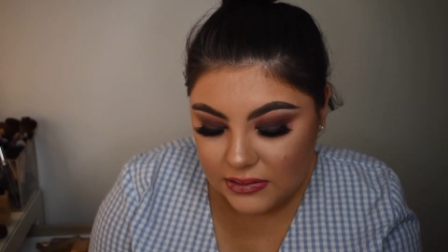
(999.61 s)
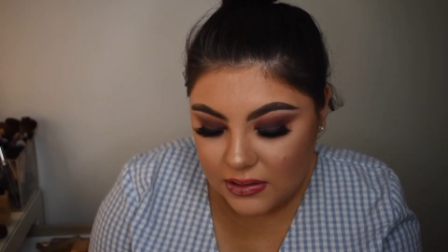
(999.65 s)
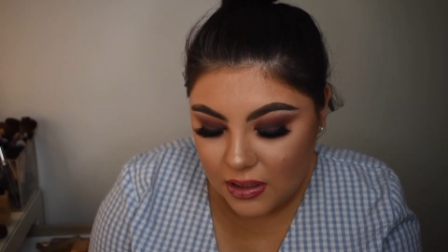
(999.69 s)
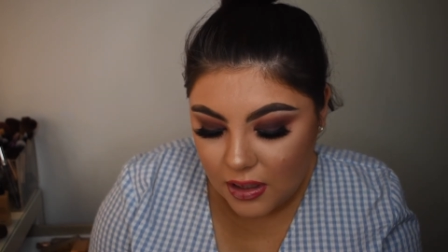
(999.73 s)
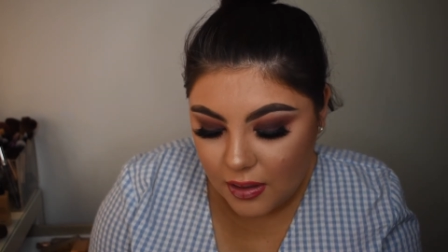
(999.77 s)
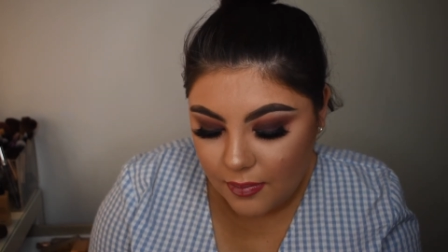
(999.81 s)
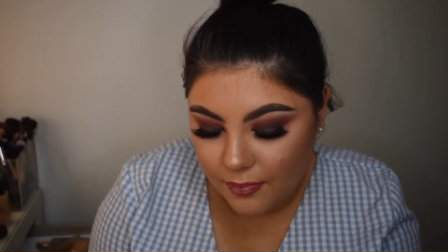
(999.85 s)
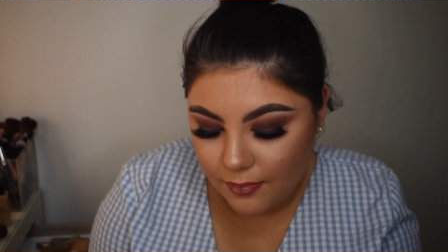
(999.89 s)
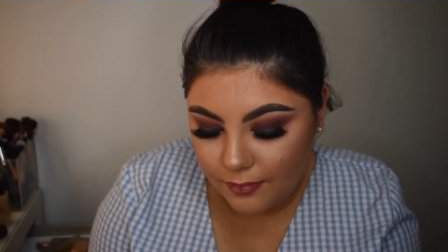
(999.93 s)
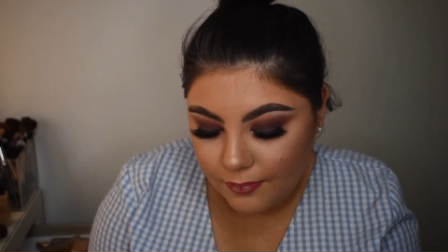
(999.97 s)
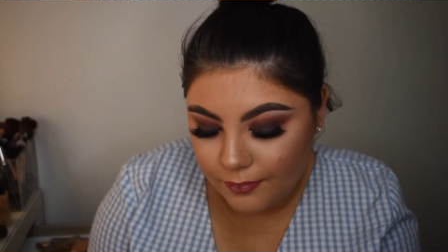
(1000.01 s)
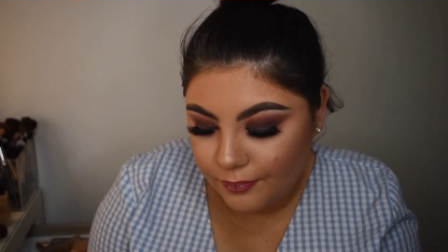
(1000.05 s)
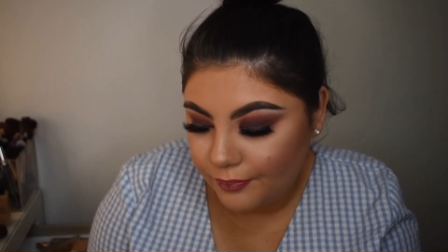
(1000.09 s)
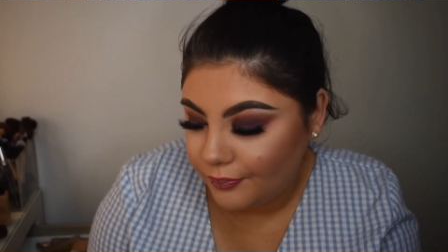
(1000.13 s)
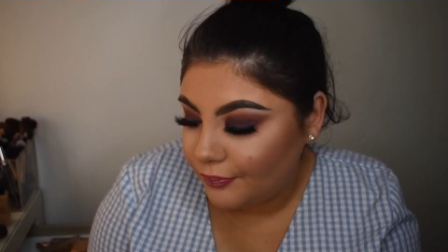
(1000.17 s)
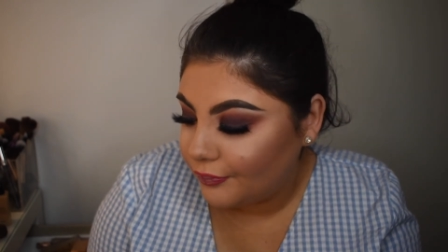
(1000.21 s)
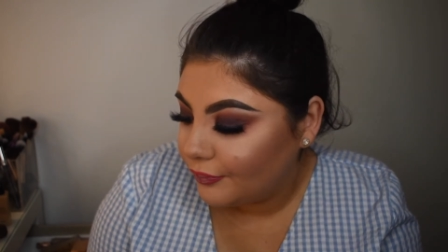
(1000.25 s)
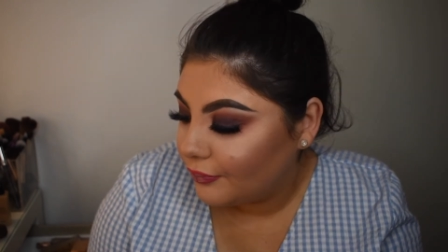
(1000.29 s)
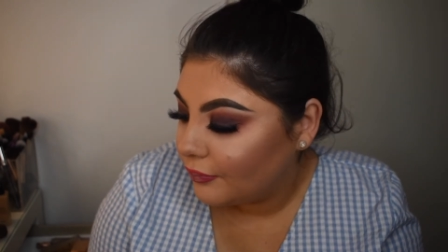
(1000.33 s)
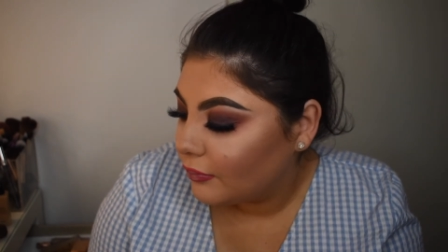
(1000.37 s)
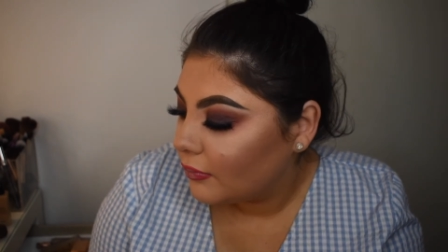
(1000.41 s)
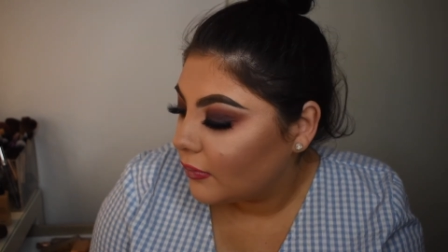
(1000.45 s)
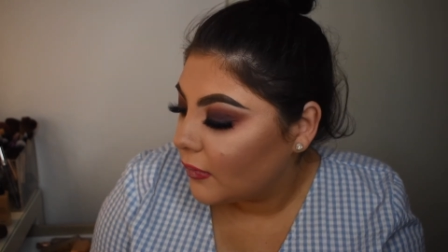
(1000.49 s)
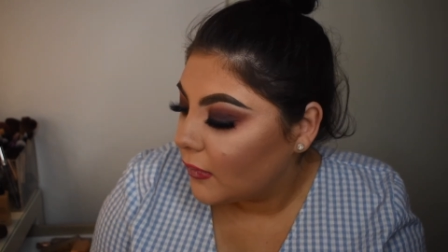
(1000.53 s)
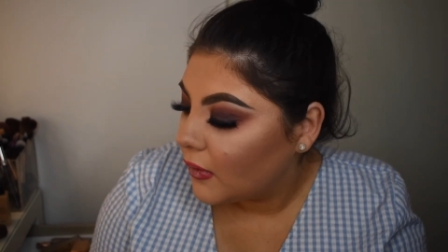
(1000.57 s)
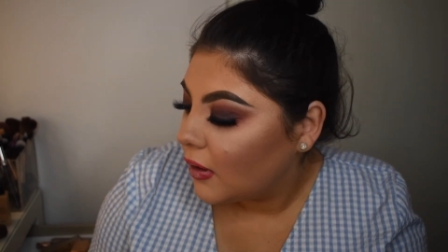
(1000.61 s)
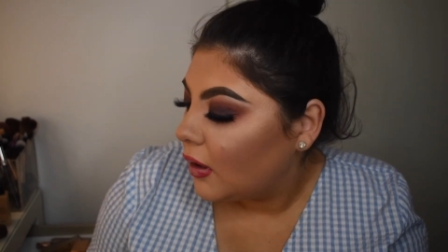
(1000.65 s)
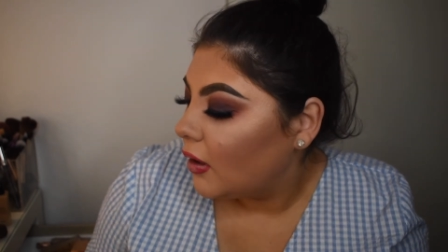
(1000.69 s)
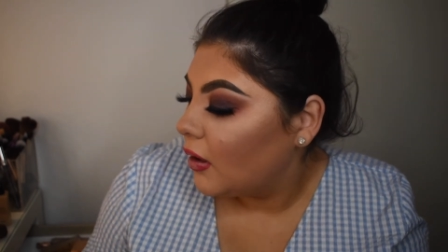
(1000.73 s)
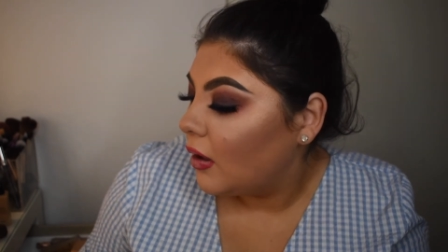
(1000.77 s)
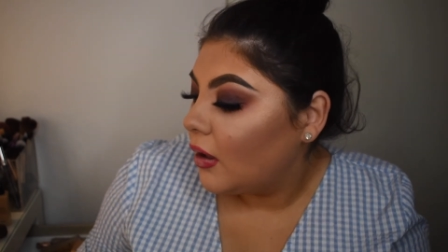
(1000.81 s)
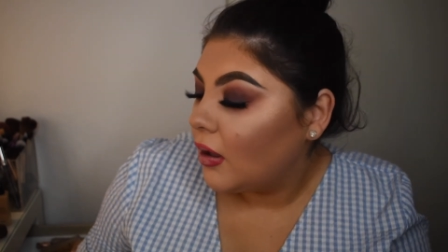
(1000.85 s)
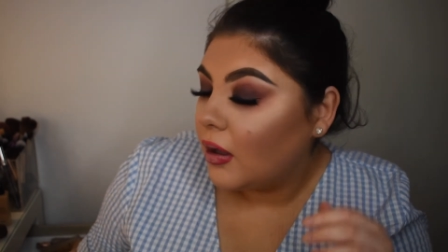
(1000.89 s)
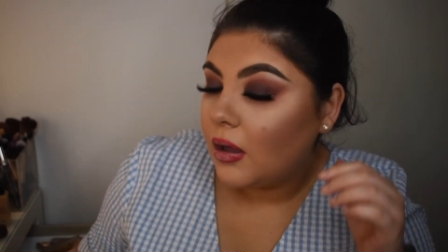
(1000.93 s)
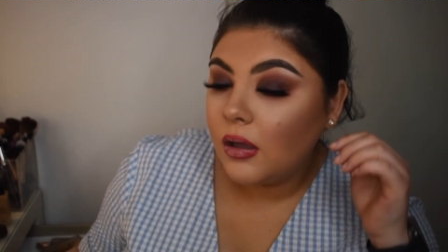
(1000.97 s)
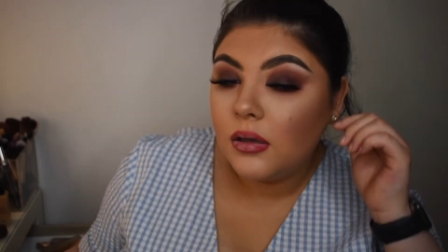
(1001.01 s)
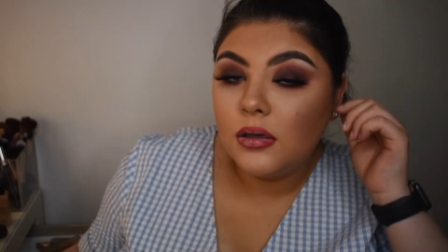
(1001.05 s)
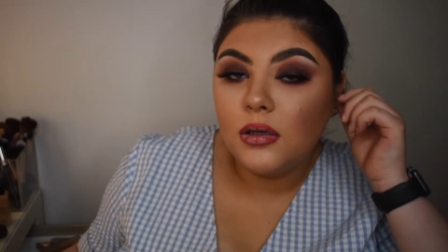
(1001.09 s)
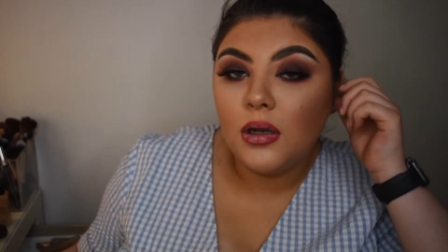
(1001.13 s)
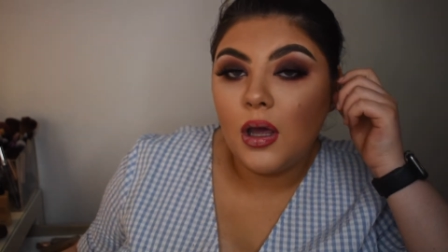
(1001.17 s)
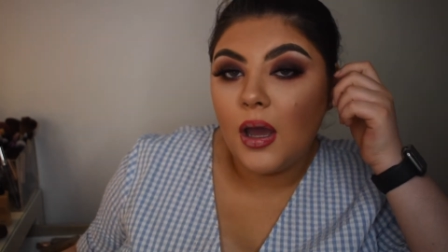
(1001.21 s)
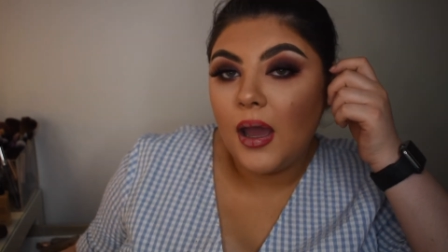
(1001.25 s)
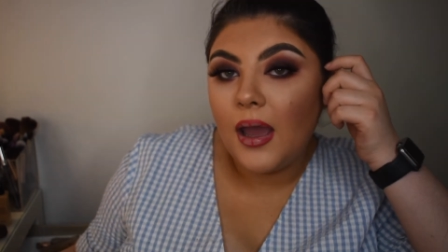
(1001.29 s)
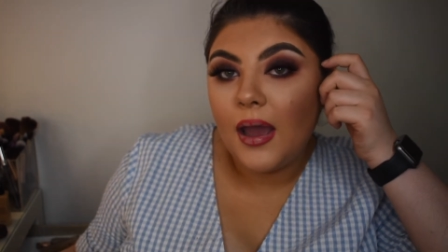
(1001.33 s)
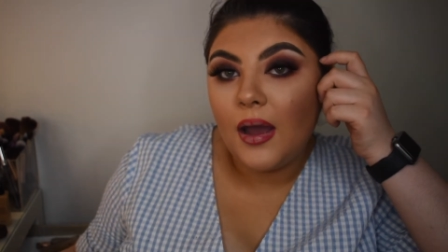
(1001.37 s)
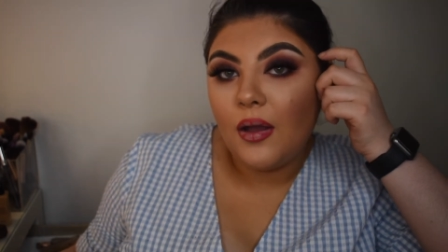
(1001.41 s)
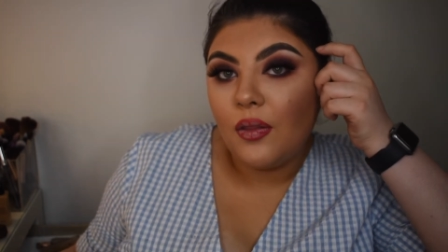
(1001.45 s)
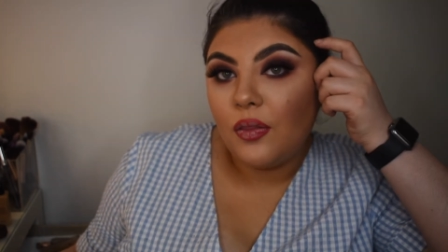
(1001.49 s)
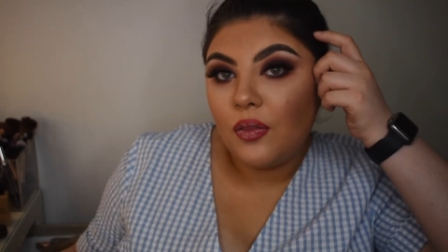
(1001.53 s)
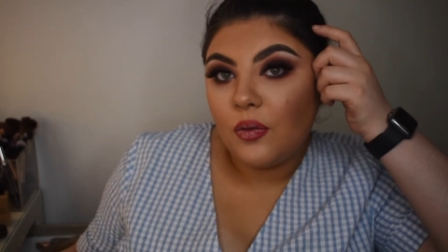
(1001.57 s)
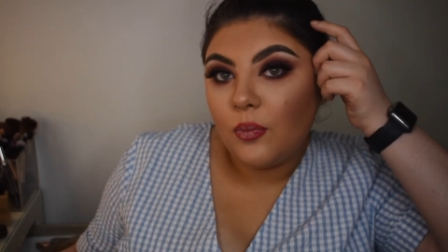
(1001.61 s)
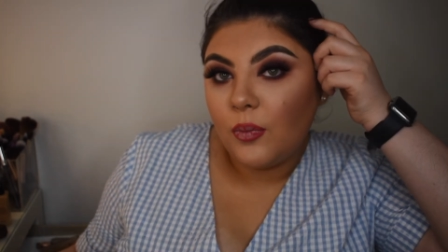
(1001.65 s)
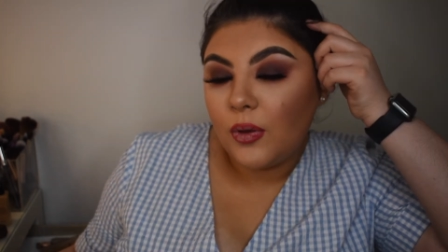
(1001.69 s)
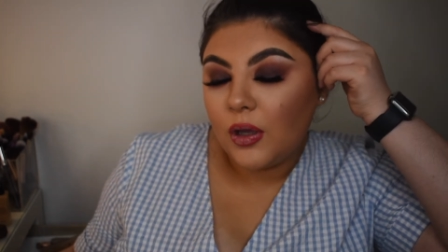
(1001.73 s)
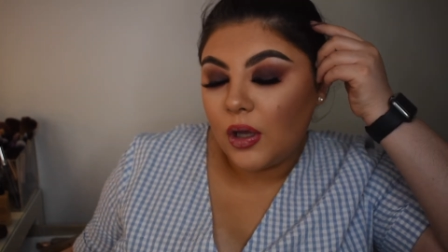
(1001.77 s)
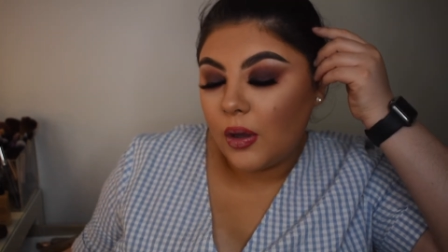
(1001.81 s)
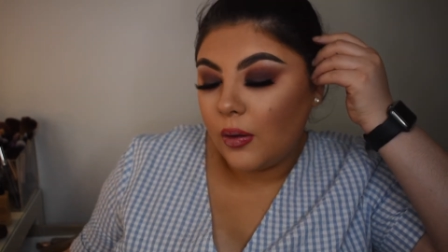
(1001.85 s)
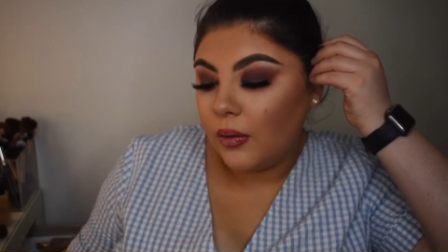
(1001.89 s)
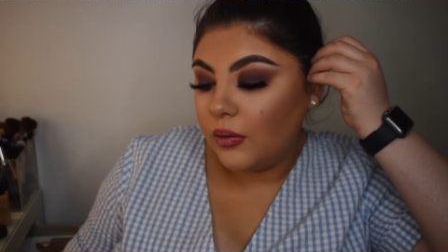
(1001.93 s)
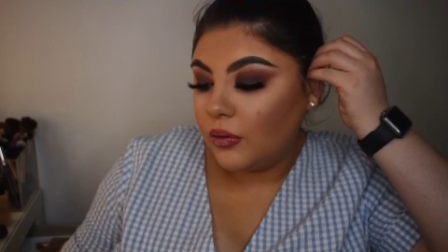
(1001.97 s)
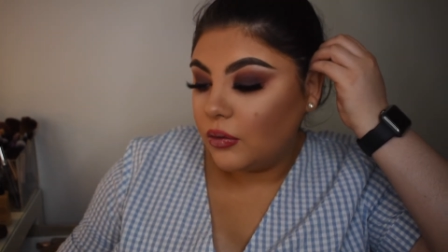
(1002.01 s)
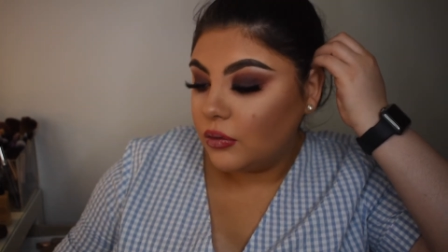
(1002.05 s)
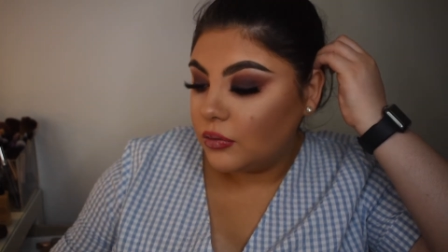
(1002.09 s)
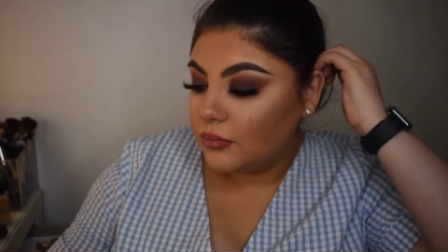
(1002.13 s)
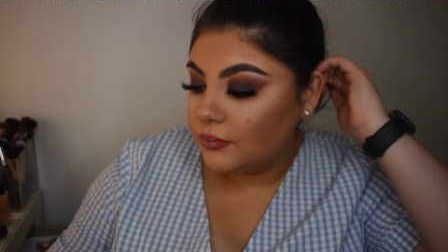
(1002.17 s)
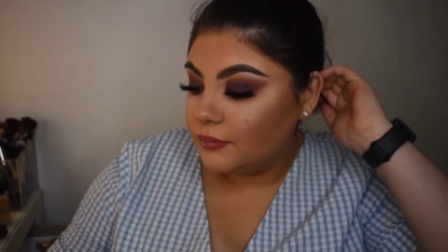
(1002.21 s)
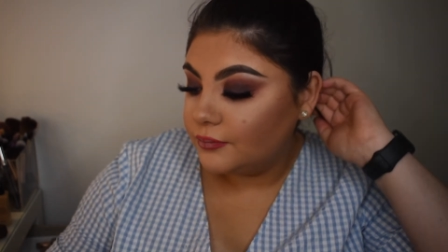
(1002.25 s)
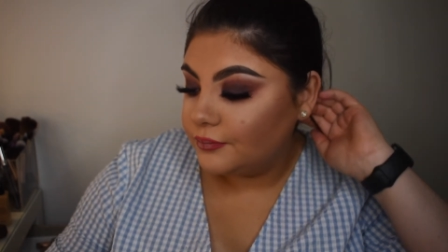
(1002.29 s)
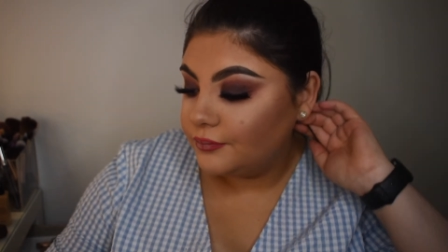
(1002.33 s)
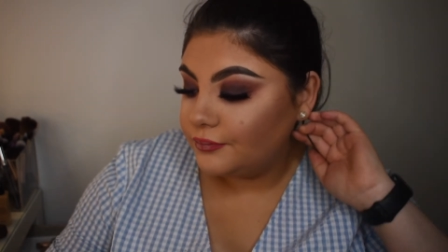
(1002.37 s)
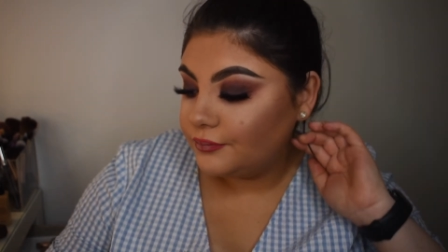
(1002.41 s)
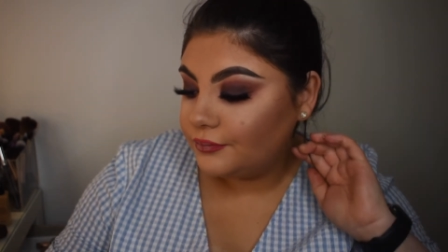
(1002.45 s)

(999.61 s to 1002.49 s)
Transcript: night out that we're going on.